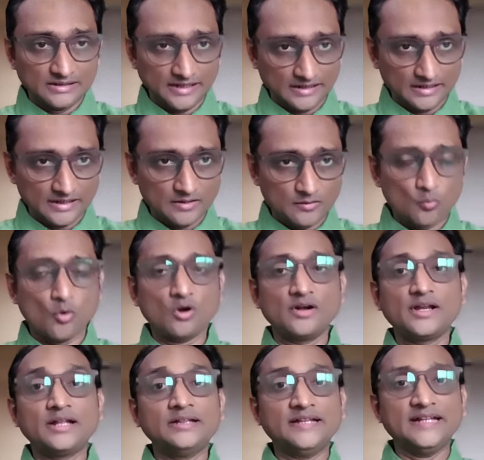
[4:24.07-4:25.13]
they
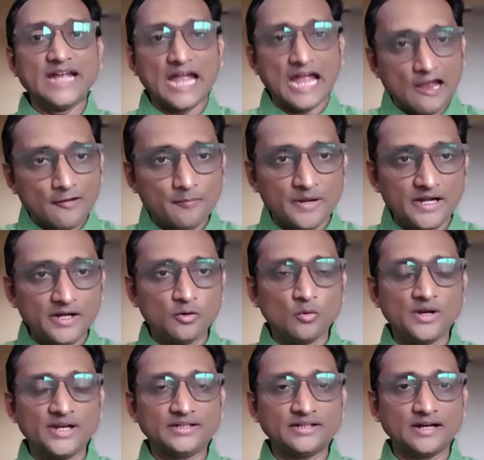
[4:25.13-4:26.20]
want and they have been
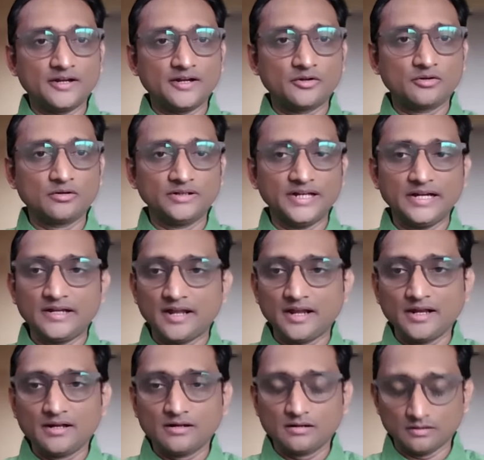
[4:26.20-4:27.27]
doing that you know they
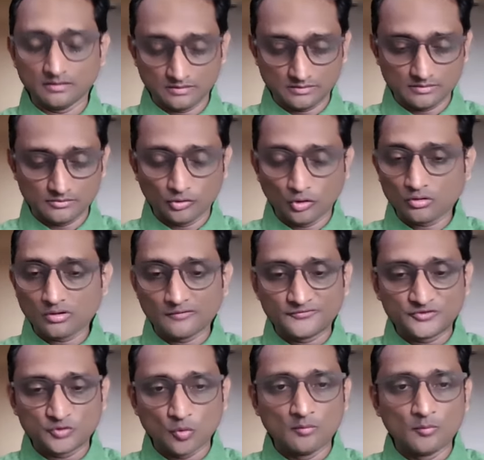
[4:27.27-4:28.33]
take a lot of
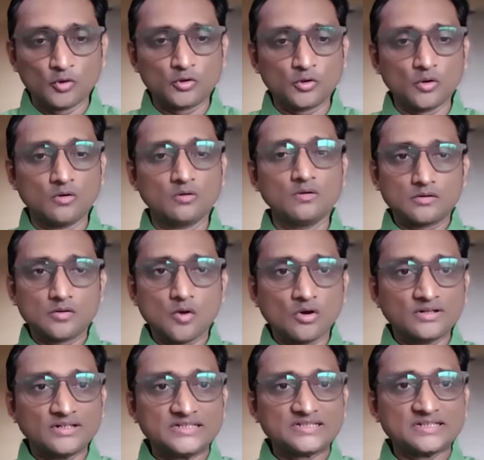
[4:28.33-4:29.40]
suo motu
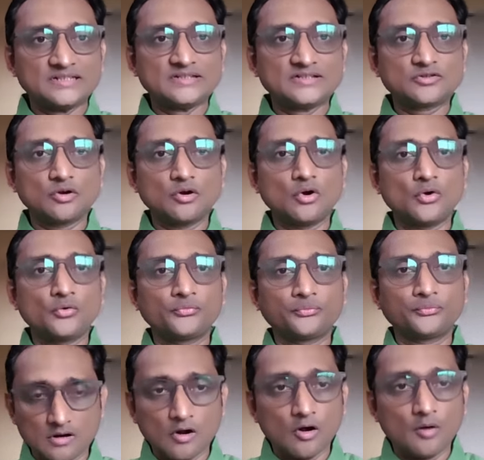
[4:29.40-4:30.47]
cognizance of
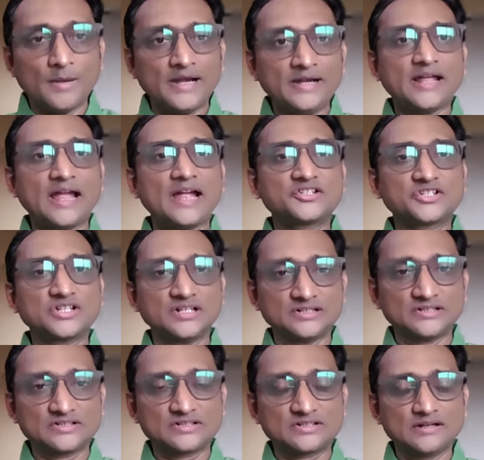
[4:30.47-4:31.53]
government
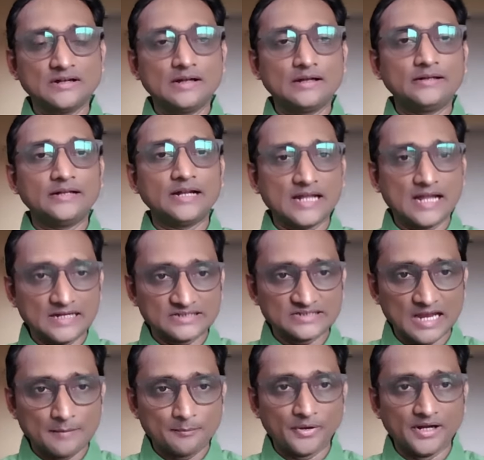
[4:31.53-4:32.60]
actions that has
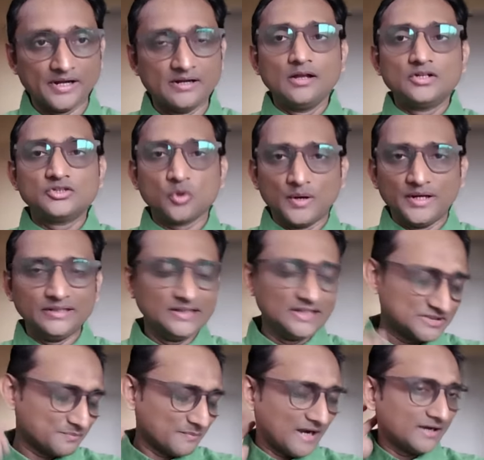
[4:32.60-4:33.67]
happened so in
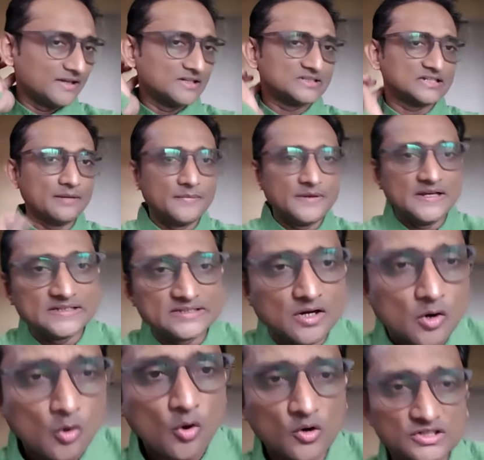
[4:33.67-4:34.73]
this matter sebi is a
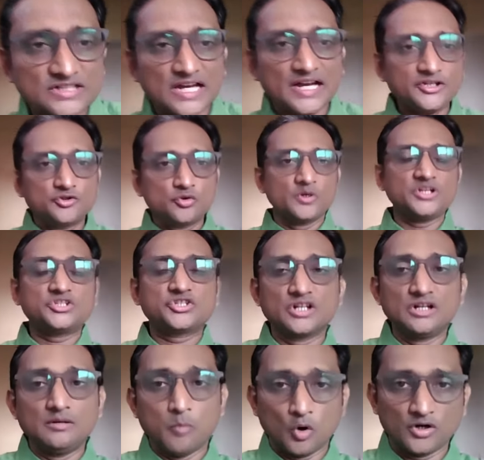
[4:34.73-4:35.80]
quasi
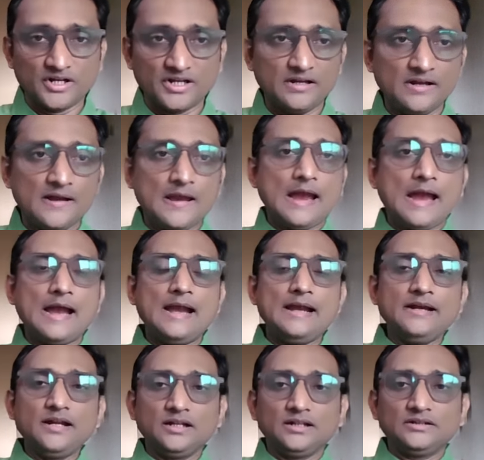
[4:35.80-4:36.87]
judicial body
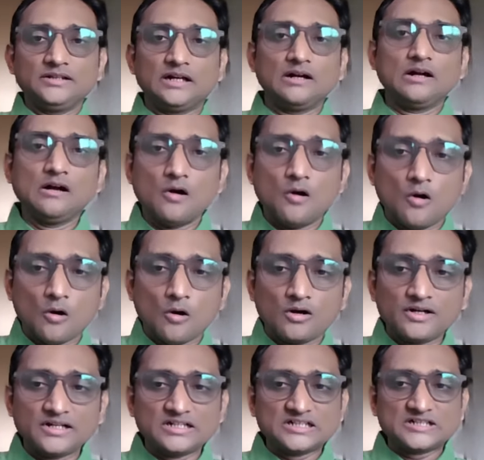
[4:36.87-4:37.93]
and the
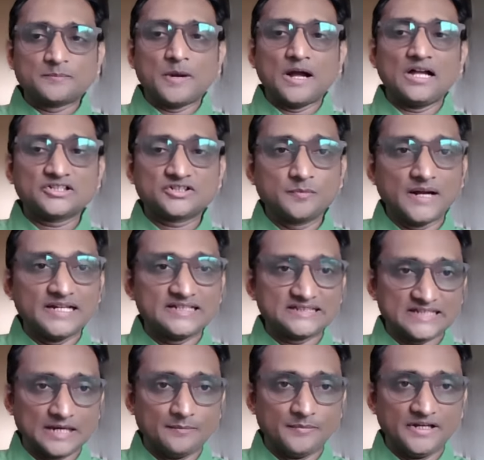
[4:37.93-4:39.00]
orders passed by
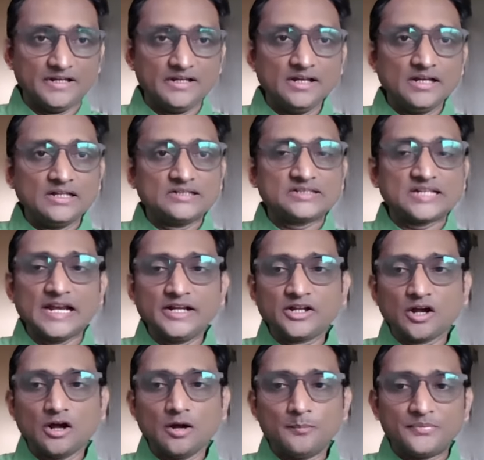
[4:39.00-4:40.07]
sebi set
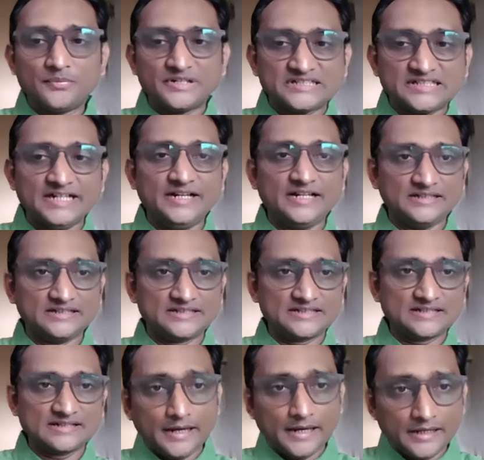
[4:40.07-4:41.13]
a
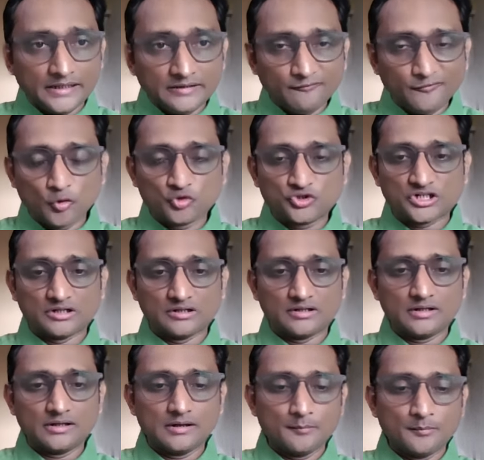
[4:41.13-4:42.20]
precedence in
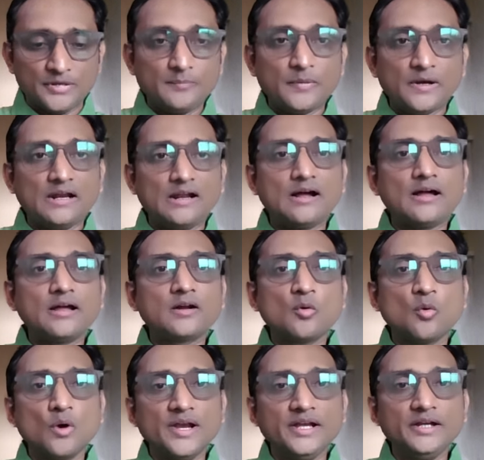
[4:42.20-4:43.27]
future people are
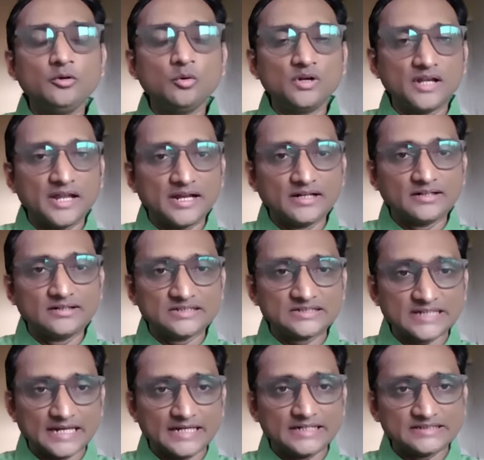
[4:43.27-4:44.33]
going to take this
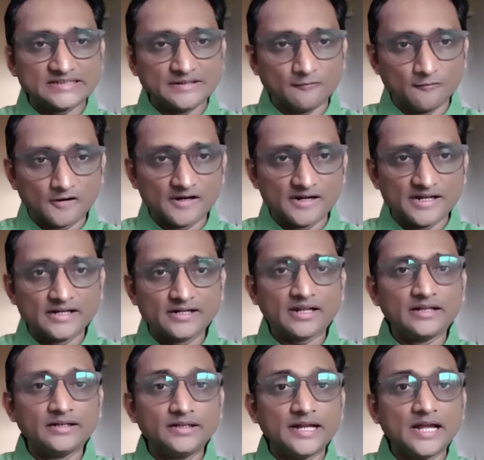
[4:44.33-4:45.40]
nse verdict
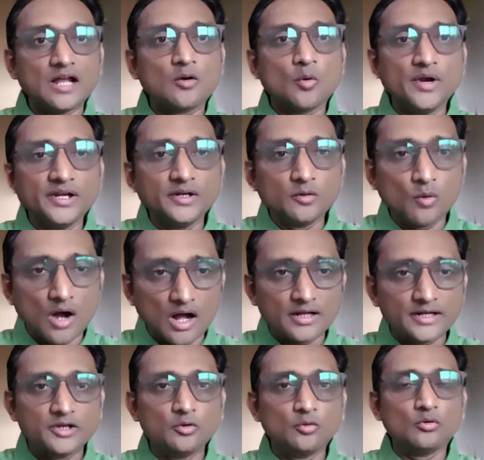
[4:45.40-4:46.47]
and they are going to
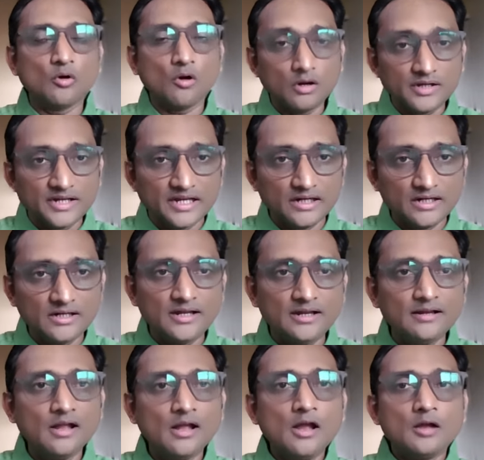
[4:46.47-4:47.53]
argue not
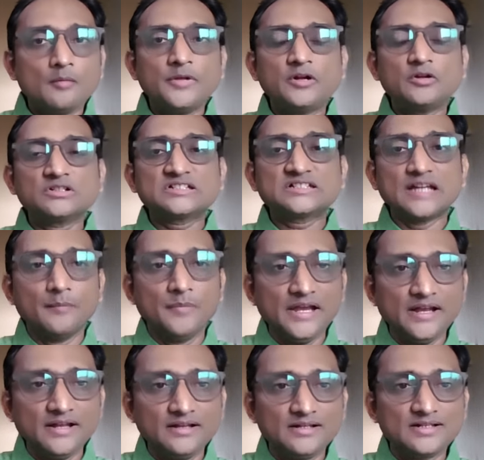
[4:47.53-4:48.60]
guilty because sebi
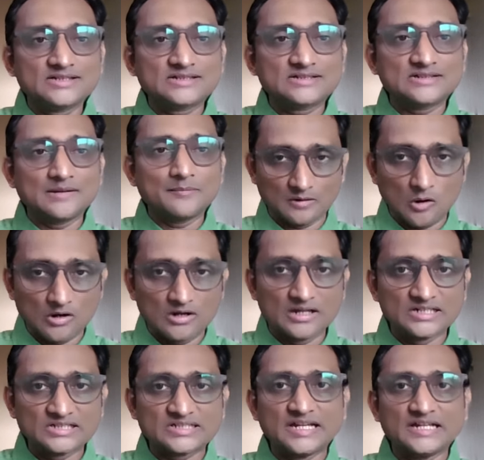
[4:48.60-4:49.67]
in this
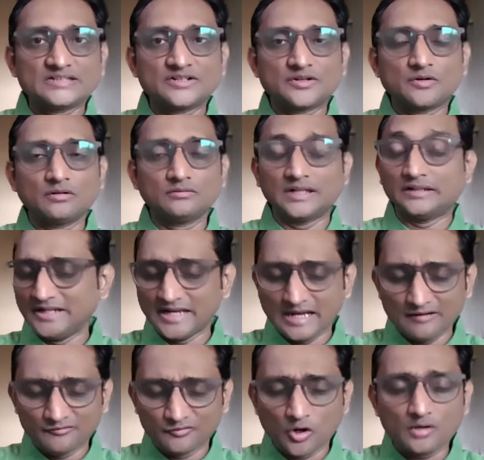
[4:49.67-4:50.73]
order says you know they
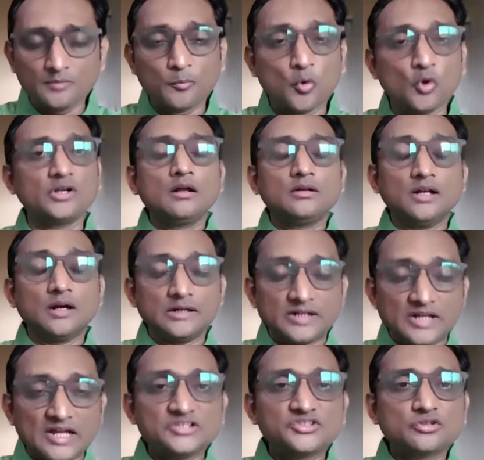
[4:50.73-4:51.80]
have not put the
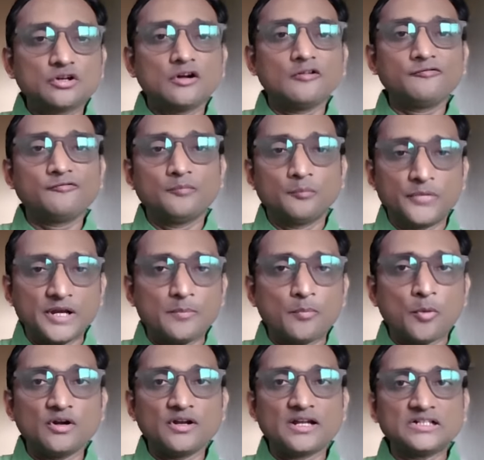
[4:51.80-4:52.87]
test of
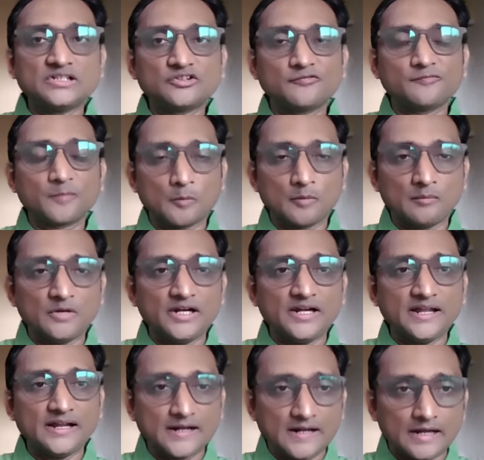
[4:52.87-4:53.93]
preponderance of
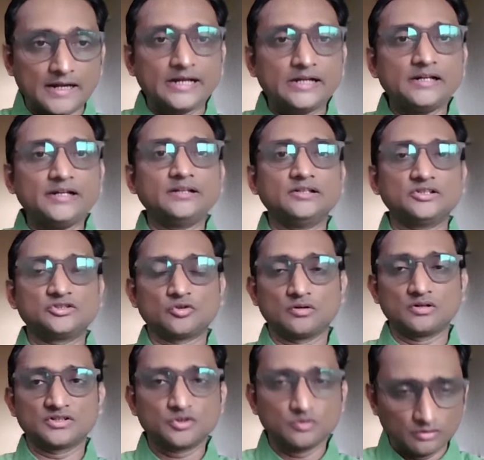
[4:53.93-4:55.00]
probability correctly in this
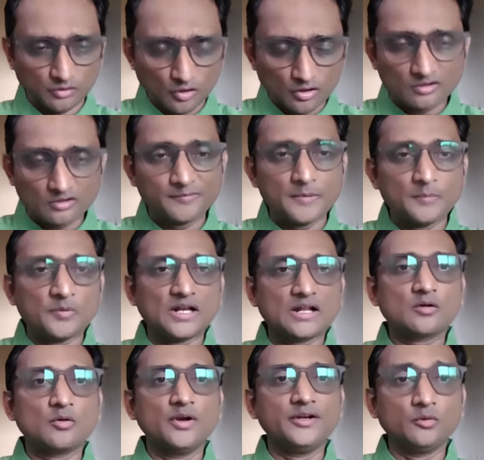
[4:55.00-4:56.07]
order so a lot of people are
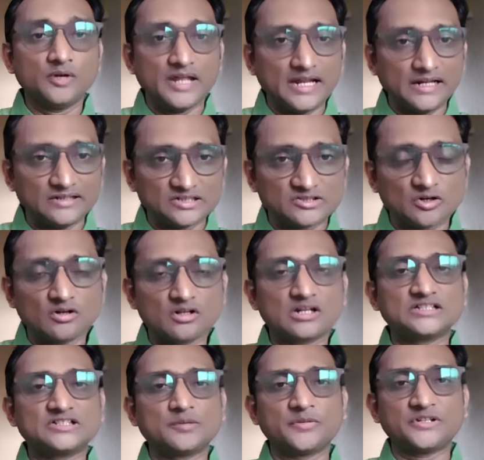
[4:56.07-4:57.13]
going to take this order
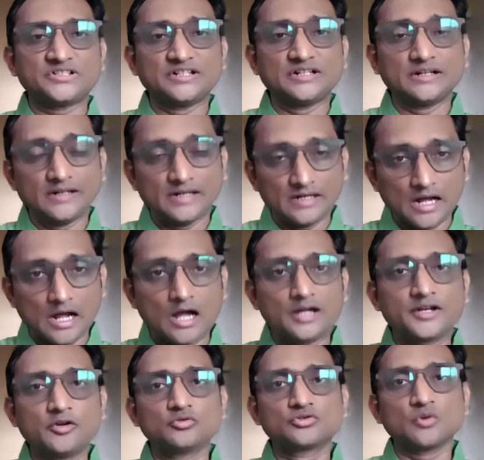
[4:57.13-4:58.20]
as a precedent and
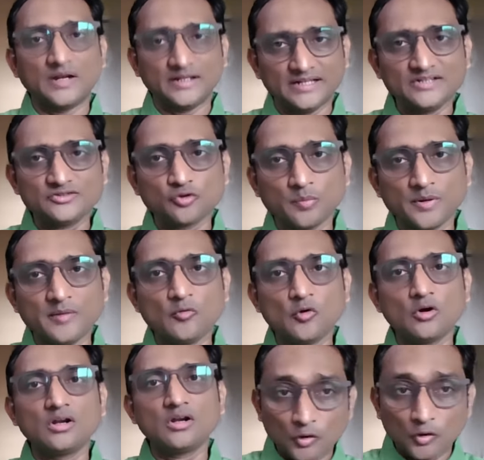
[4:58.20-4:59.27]
argue so i think supreme
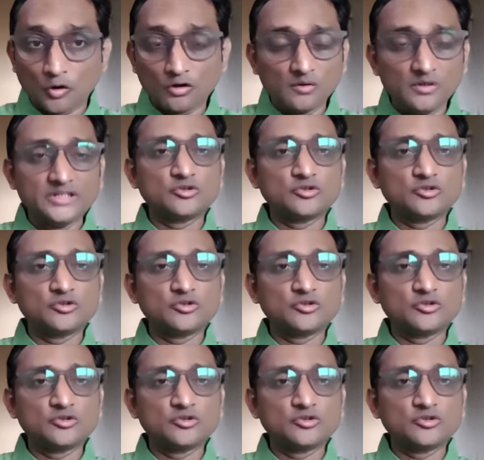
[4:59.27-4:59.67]
court not only